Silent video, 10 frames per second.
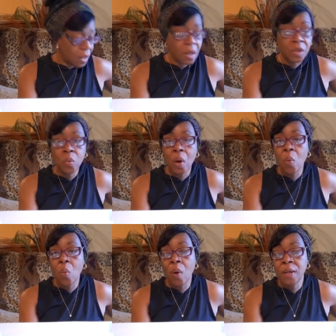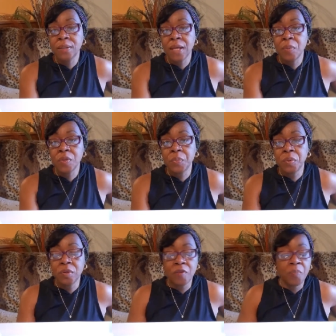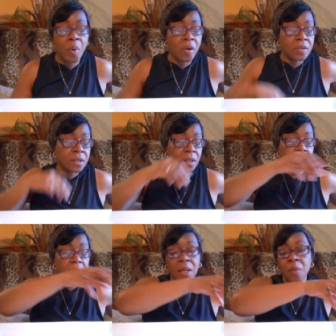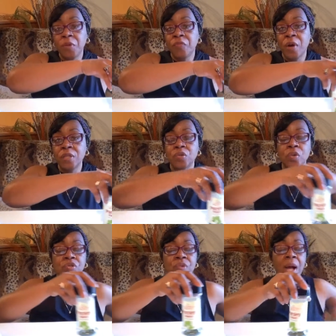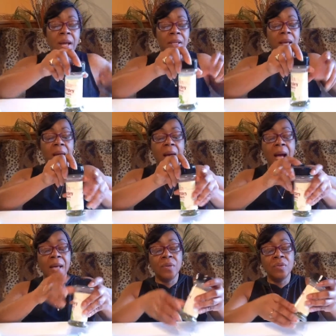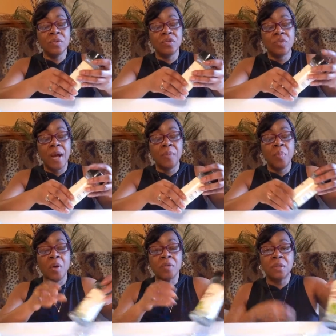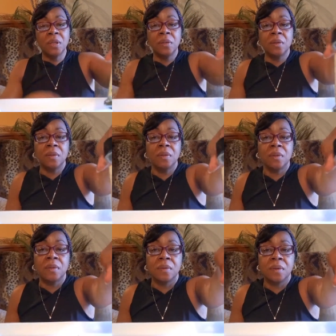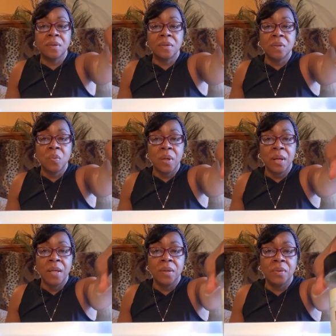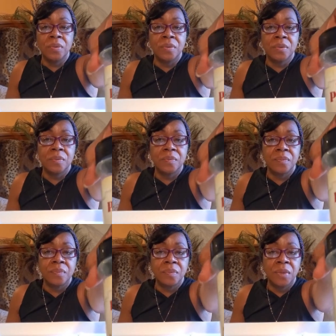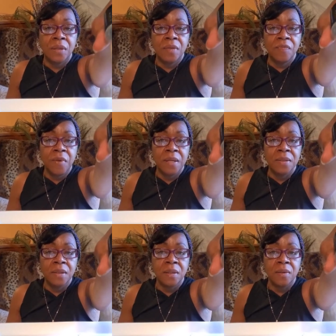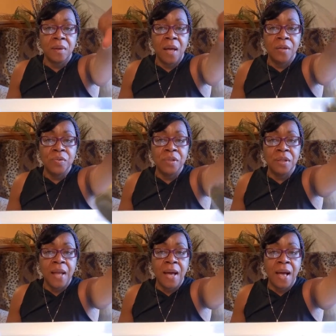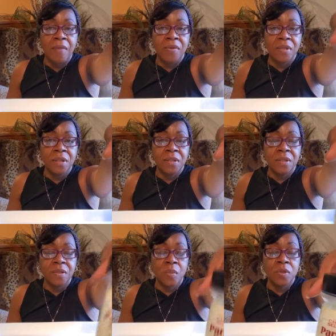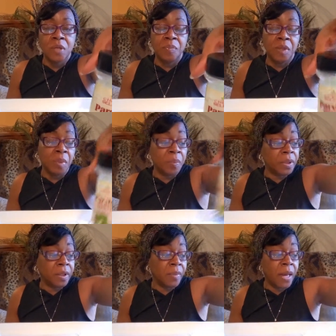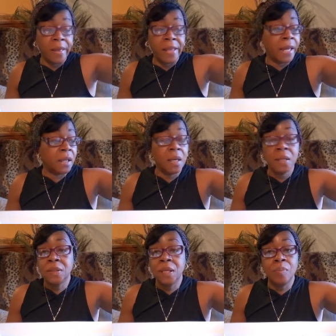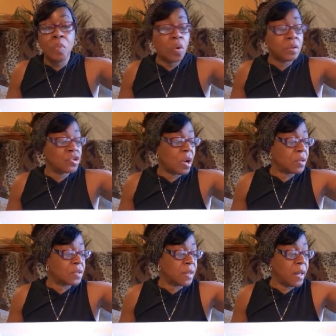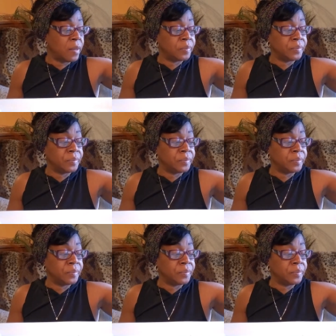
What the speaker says: You want 1 tablespoon of parsley. It can be fresh or dried. I use dried parsley. This is the one I use. Nothing fancy. I use it a lot, obviously. This is almost empty, but believe me, I had like 10 more jars of that,